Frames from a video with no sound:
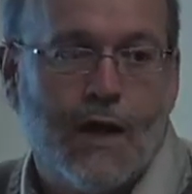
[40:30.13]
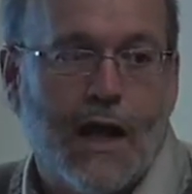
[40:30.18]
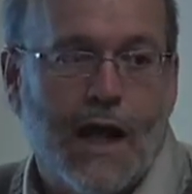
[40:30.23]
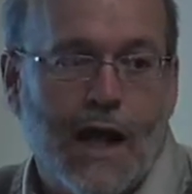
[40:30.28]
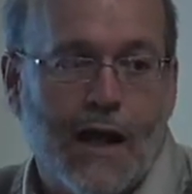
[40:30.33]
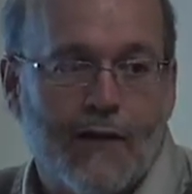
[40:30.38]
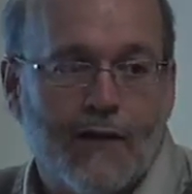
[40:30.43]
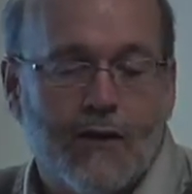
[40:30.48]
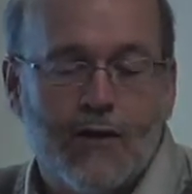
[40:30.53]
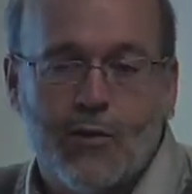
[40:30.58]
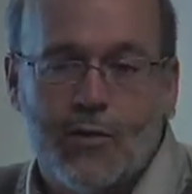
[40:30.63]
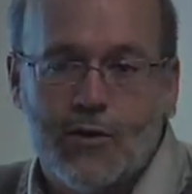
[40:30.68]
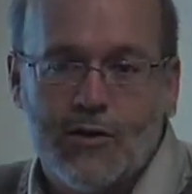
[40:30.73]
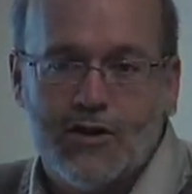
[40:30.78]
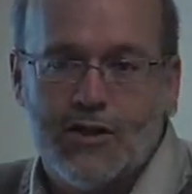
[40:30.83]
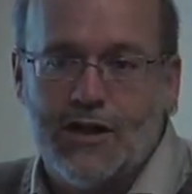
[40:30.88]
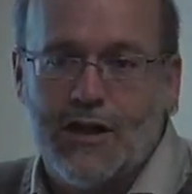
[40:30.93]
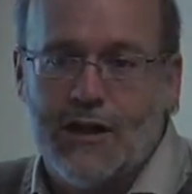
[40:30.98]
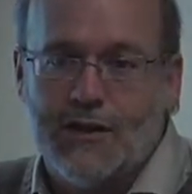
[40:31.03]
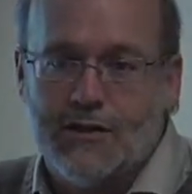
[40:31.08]
and the
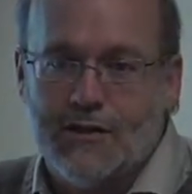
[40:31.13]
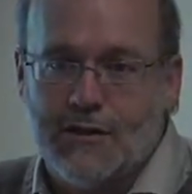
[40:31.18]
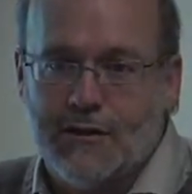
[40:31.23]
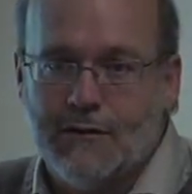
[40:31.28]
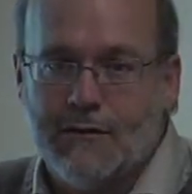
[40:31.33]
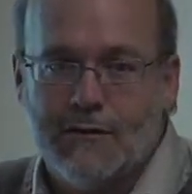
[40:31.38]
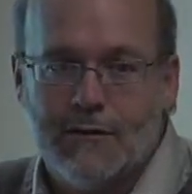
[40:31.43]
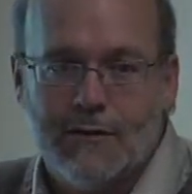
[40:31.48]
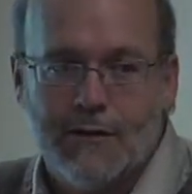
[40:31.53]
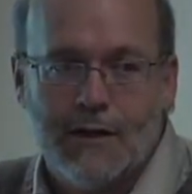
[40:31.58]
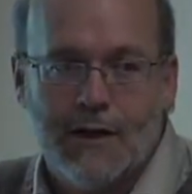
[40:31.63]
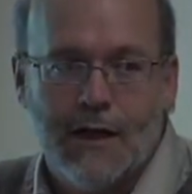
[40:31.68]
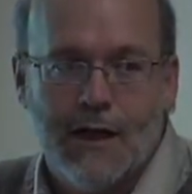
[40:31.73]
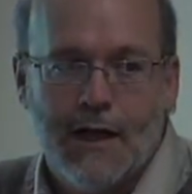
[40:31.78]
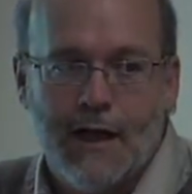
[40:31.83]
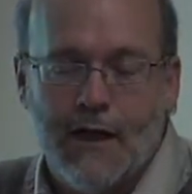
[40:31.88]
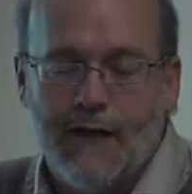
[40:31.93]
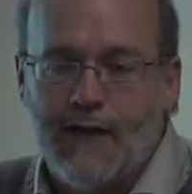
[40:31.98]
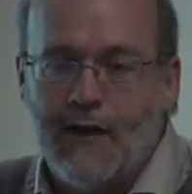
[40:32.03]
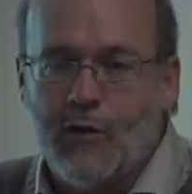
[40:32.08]
depreciation,
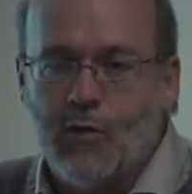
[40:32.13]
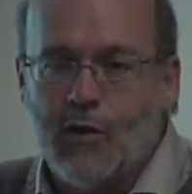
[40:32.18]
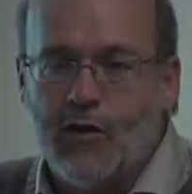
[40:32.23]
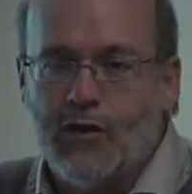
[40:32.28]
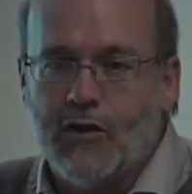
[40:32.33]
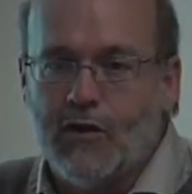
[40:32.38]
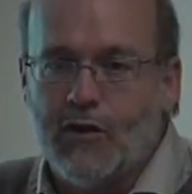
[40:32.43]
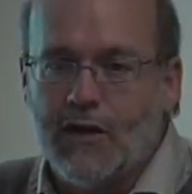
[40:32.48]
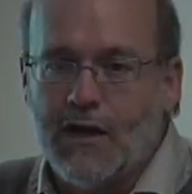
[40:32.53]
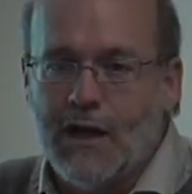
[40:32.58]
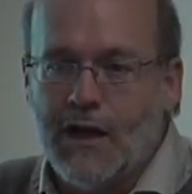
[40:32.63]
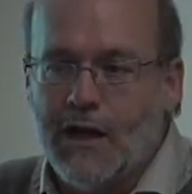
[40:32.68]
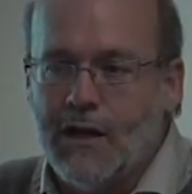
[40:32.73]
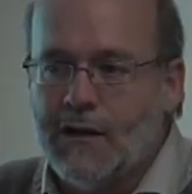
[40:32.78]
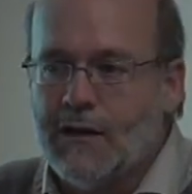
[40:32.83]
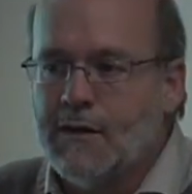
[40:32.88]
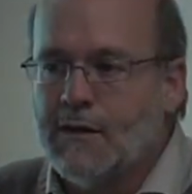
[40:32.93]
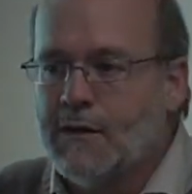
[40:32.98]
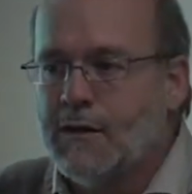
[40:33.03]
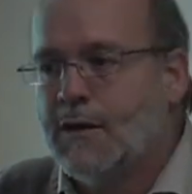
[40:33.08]
and then when they're
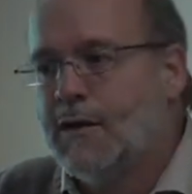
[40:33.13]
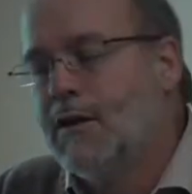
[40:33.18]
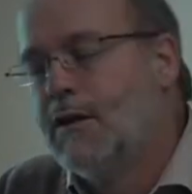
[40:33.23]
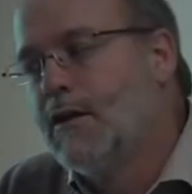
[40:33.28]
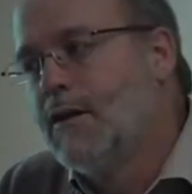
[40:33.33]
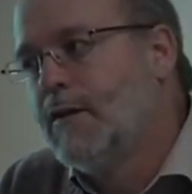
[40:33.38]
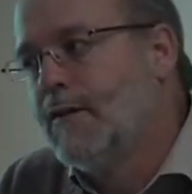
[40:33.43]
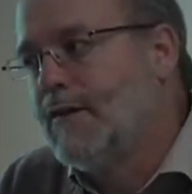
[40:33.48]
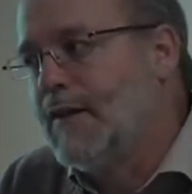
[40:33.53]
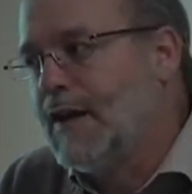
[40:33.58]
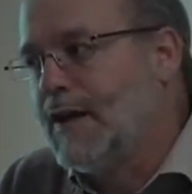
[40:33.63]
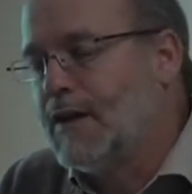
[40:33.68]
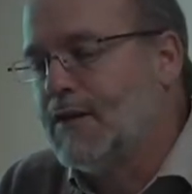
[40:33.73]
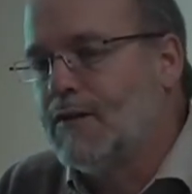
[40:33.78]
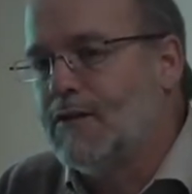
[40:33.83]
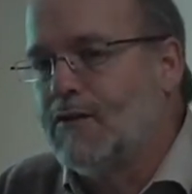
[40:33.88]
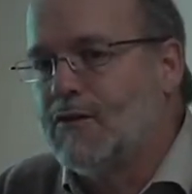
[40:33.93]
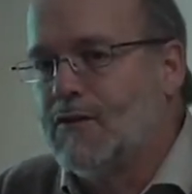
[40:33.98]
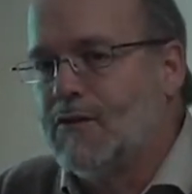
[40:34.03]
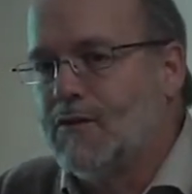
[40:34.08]
done, they
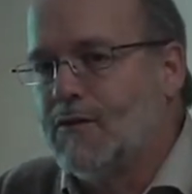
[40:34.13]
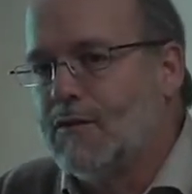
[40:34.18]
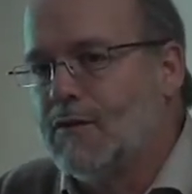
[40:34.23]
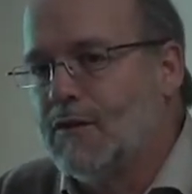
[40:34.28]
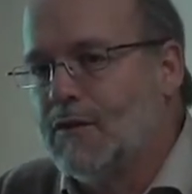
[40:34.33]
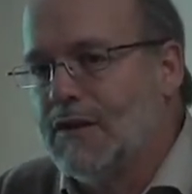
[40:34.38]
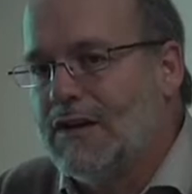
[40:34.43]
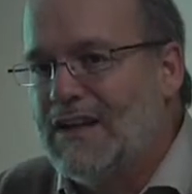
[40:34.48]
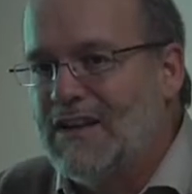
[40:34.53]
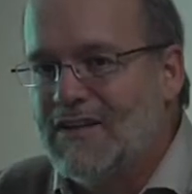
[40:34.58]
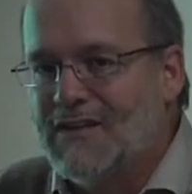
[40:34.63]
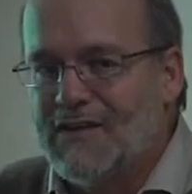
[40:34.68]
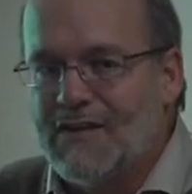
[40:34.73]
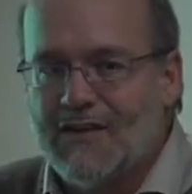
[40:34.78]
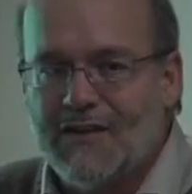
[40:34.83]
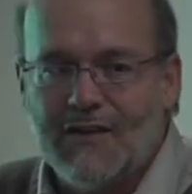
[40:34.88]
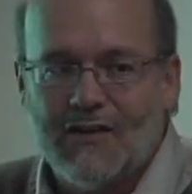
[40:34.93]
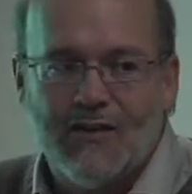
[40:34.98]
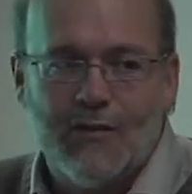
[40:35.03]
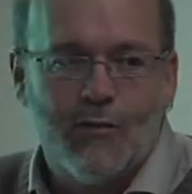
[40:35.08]
can lease the
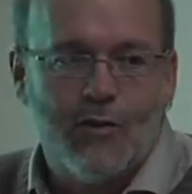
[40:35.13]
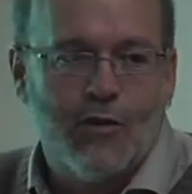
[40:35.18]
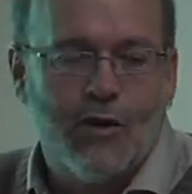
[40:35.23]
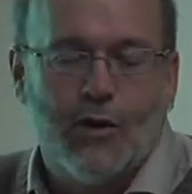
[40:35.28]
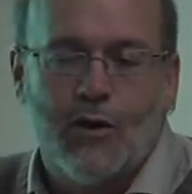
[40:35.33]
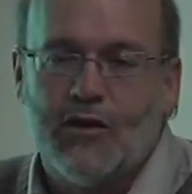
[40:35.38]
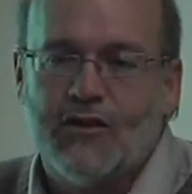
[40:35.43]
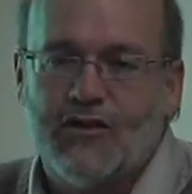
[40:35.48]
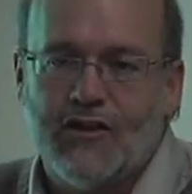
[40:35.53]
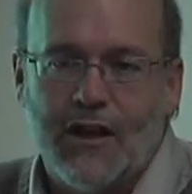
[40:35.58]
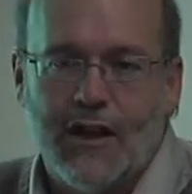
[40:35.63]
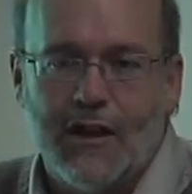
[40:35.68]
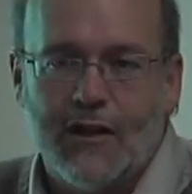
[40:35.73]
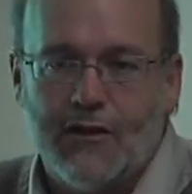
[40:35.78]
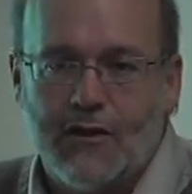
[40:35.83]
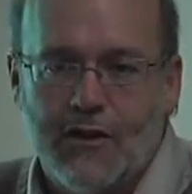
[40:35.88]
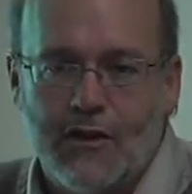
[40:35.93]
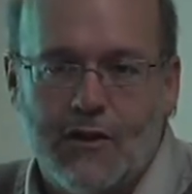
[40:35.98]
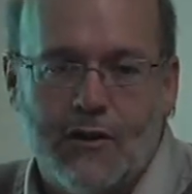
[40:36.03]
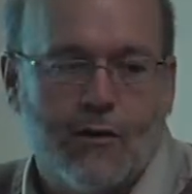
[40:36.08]
system to you or sell
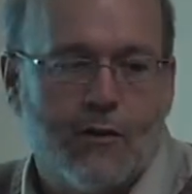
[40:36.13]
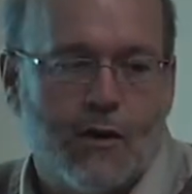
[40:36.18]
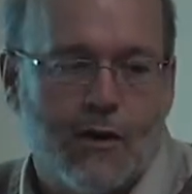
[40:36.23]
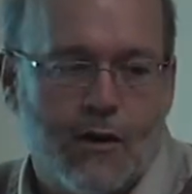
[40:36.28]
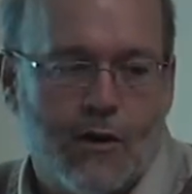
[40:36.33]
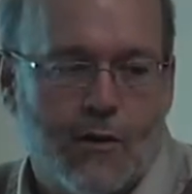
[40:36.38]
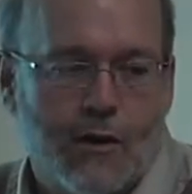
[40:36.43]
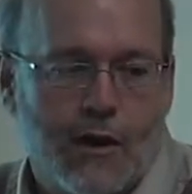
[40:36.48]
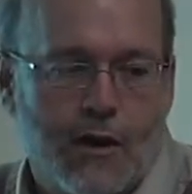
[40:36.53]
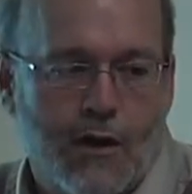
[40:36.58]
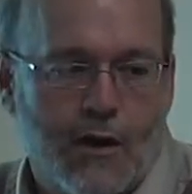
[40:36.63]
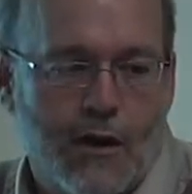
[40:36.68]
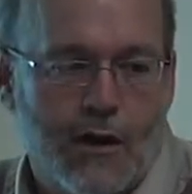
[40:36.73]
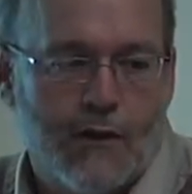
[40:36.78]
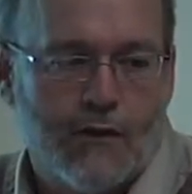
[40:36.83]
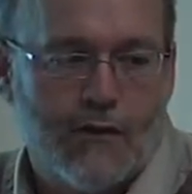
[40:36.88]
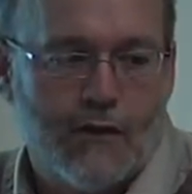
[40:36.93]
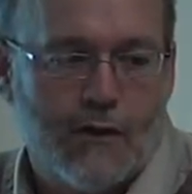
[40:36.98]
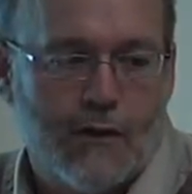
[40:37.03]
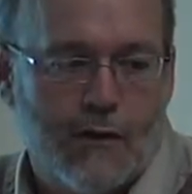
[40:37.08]
it to you at a lower
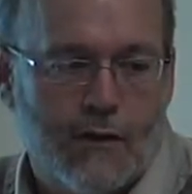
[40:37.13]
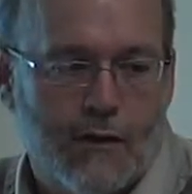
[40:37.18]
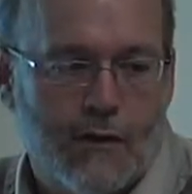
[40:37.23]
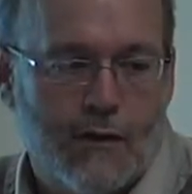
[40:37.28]
cost.